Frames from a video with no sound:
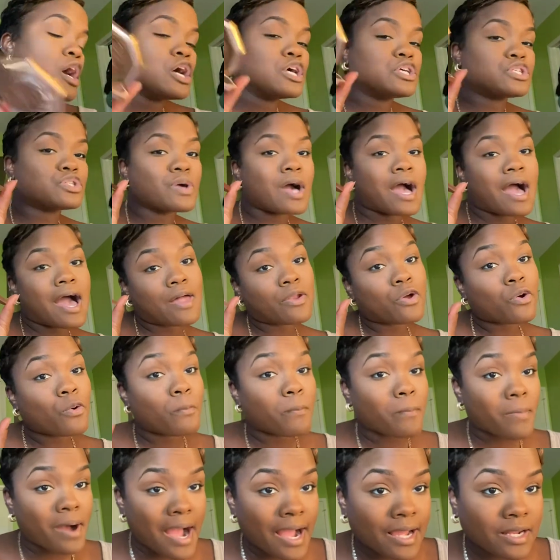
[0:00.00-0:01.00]
So I
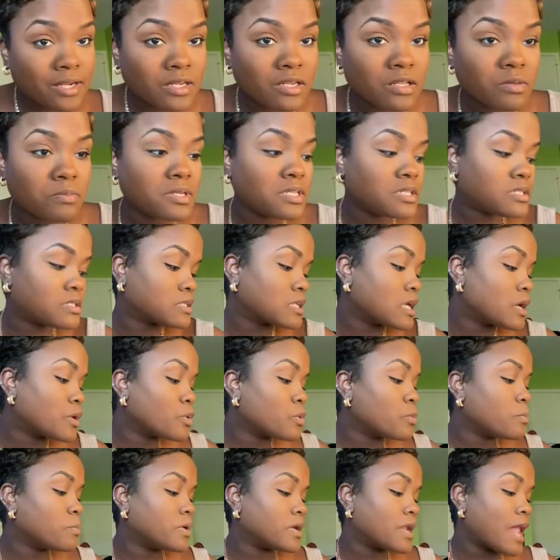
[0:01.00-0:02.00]
don't mind it to be subtle,
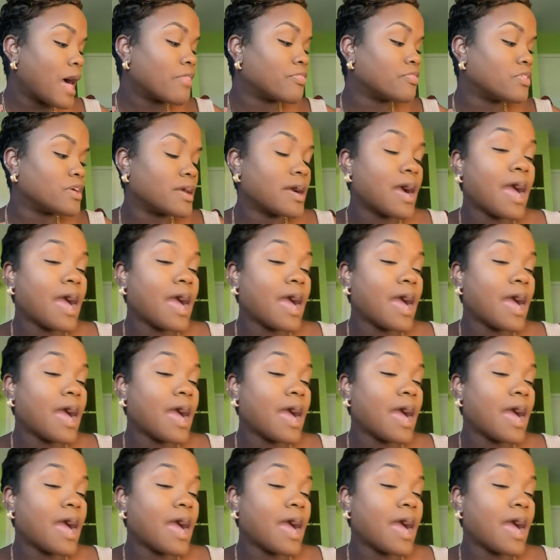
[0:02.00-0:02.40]
but I think